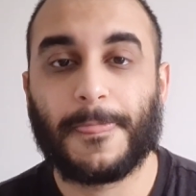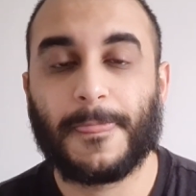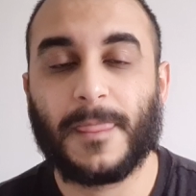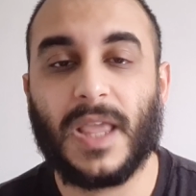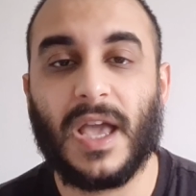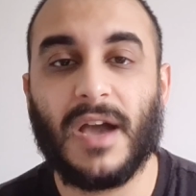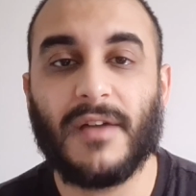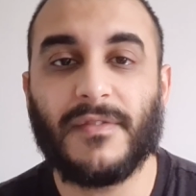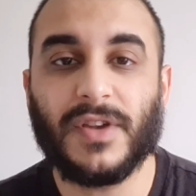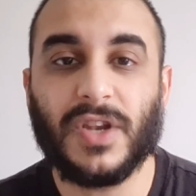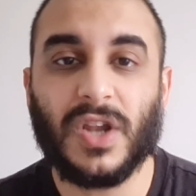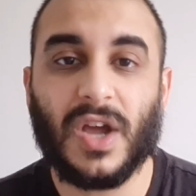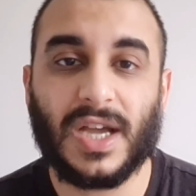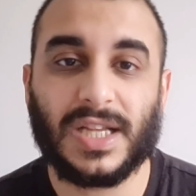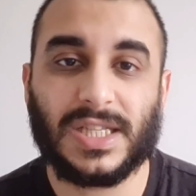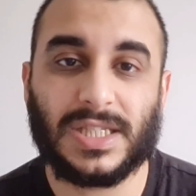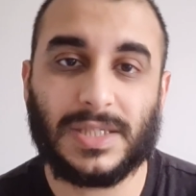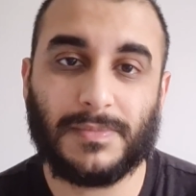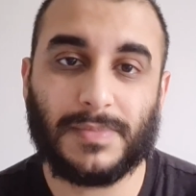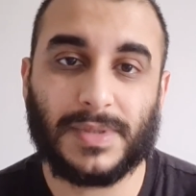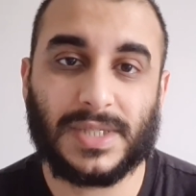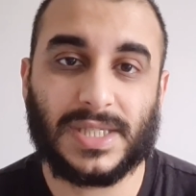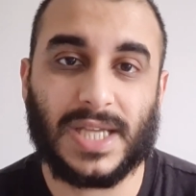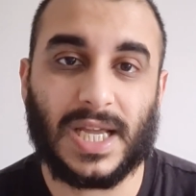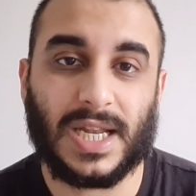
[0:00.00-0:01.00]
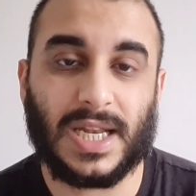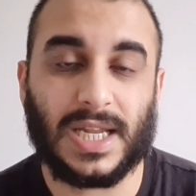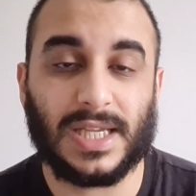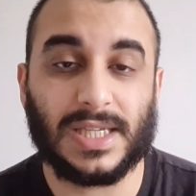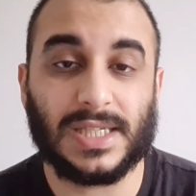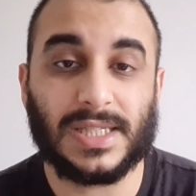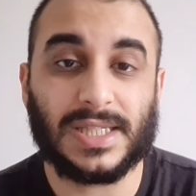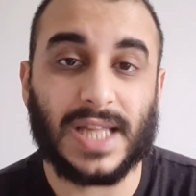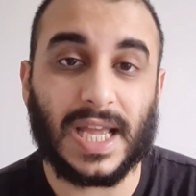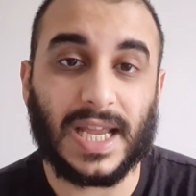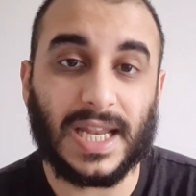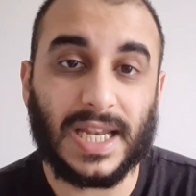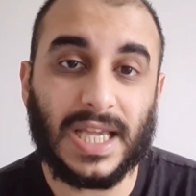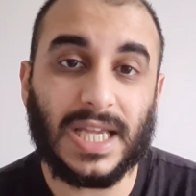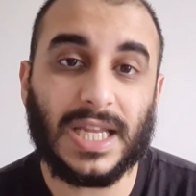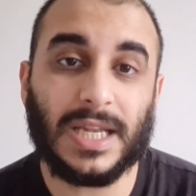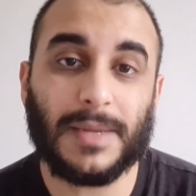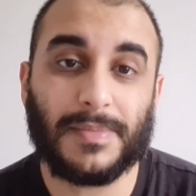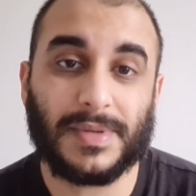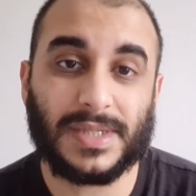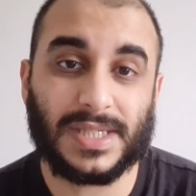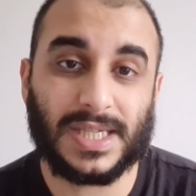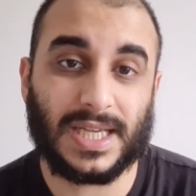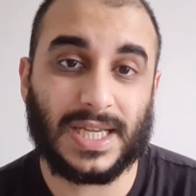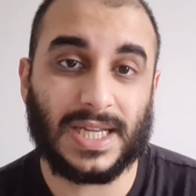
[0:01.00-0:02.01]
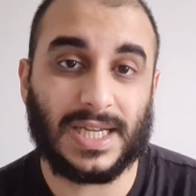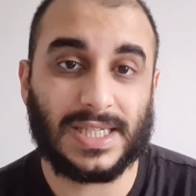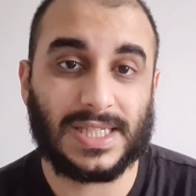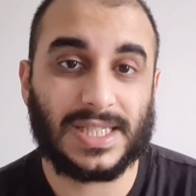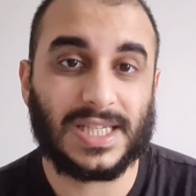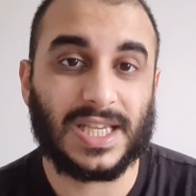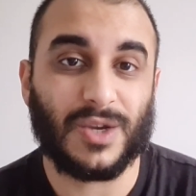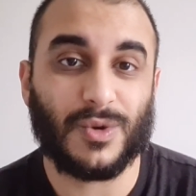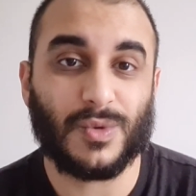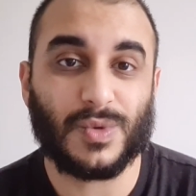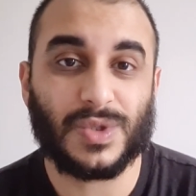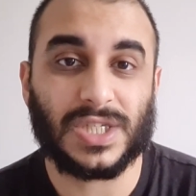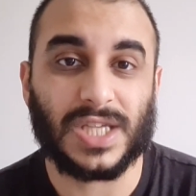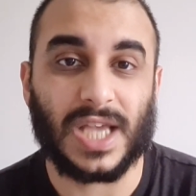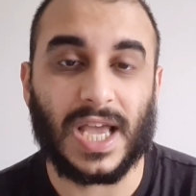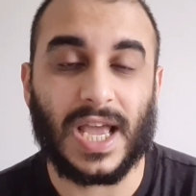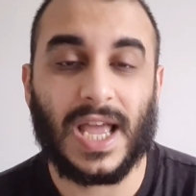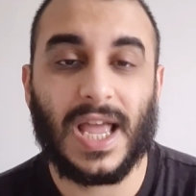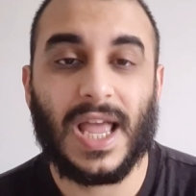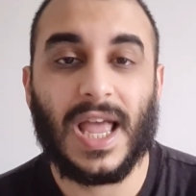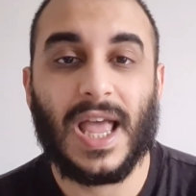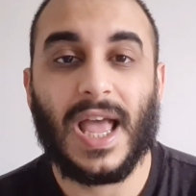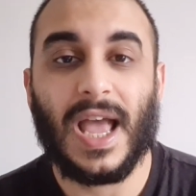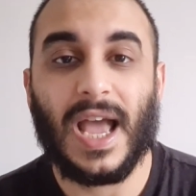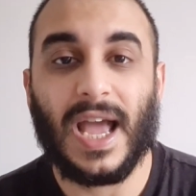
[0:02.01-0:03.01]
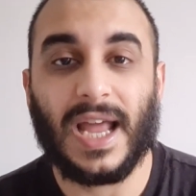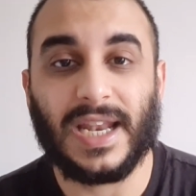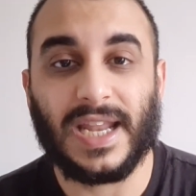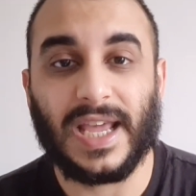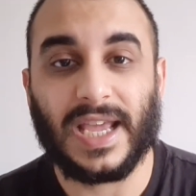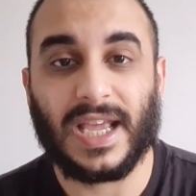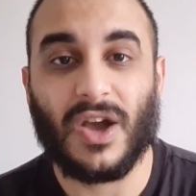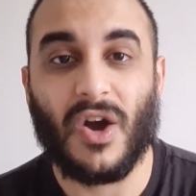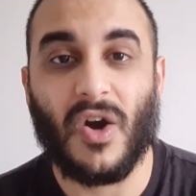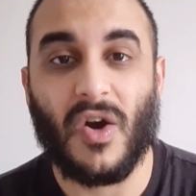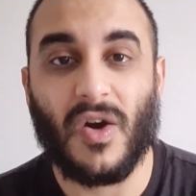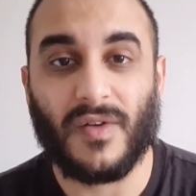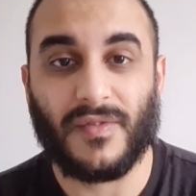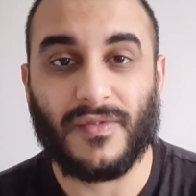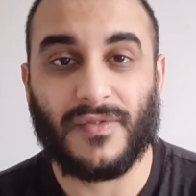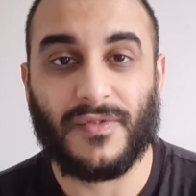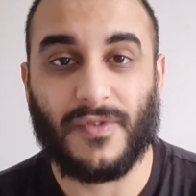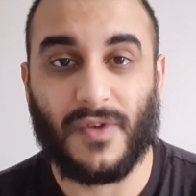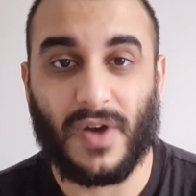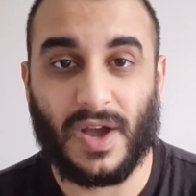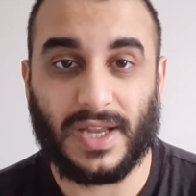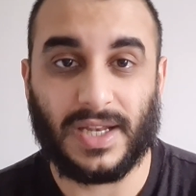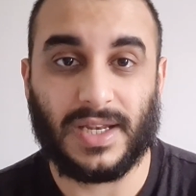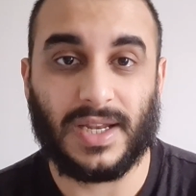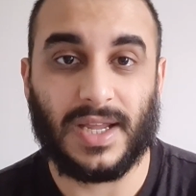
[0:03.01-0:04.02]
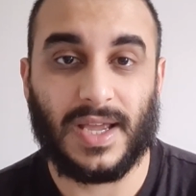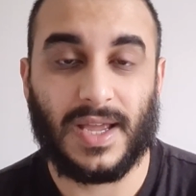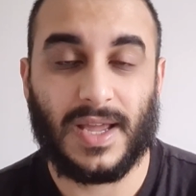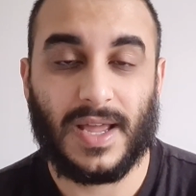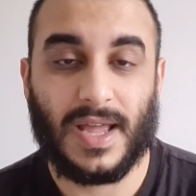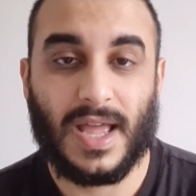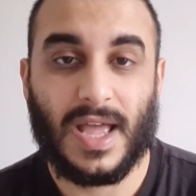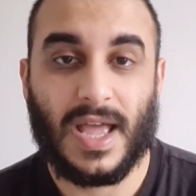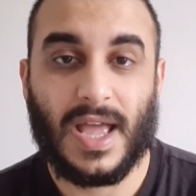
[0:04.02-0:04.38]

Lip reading: The other 90% is they need a particular skill set and they can't find it.